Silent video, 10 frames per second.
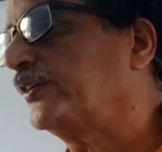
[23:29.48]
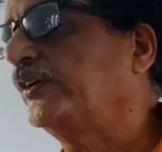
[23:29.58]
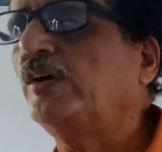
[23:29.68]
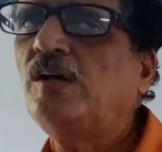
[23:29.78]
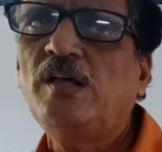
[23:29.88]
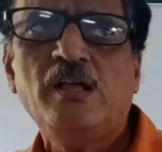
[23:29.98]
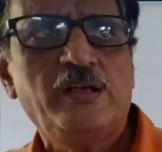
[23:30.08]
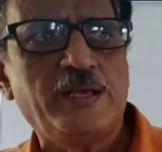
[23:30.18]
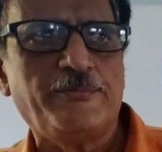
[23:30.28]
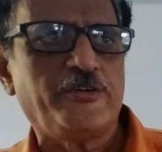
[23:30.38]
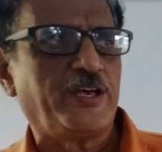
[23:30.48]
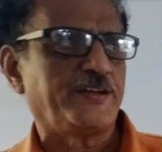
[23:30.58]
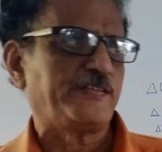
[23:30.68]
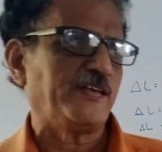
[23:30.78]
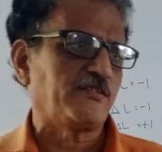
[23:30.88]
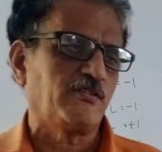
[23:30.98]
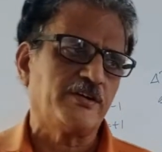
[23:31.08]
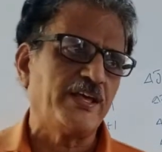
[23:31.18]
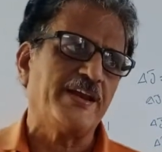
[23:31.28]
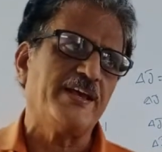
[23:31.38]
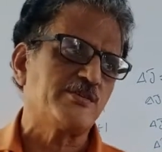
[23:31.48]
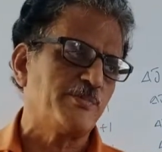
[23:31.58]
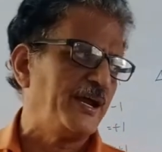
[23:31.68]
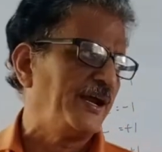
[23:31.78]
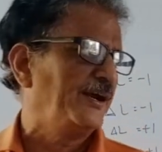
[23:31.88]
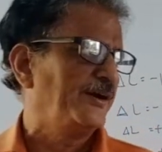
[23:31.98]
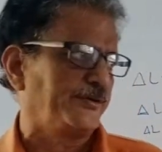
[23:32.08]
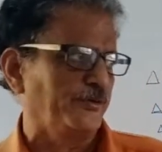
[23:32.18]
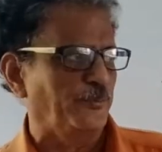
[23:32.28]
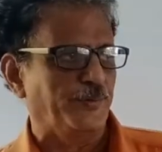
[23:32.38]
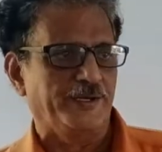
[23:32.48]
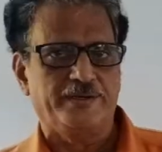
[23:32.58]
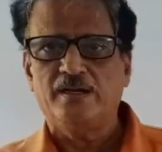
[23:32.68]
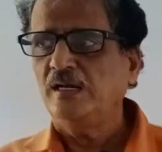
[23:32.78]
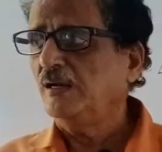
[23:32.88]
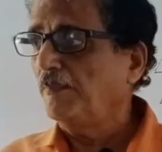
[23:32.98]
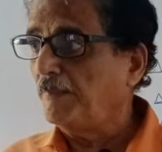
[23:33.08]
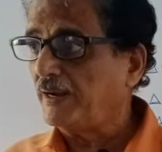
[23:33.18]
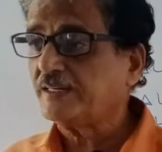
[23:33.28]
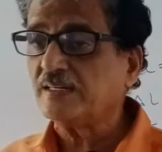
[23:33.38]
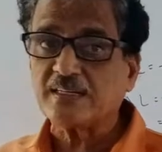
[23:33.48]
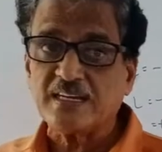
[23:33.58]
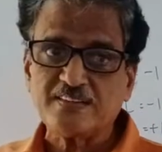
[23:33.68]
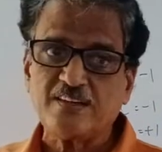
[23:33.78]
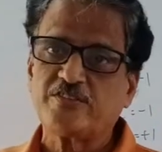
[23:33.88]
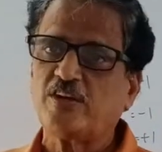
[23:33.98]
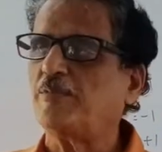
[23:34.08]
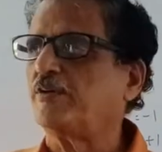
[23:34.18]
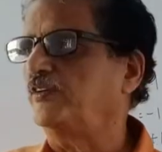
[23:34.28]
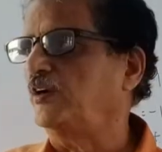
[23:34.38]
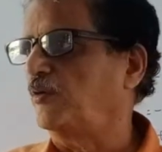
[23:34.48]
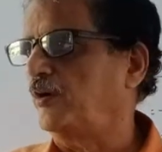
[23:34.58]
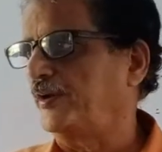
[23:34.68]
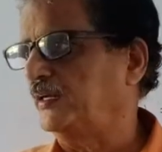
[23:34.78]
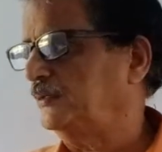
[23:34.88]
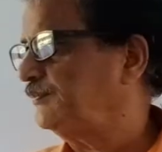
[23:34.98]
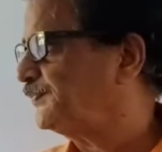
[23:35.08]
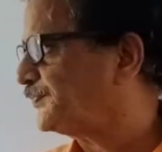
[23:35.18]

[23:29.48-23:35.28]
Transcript: to NH by 2 pi. But in case of Sommerfeld model,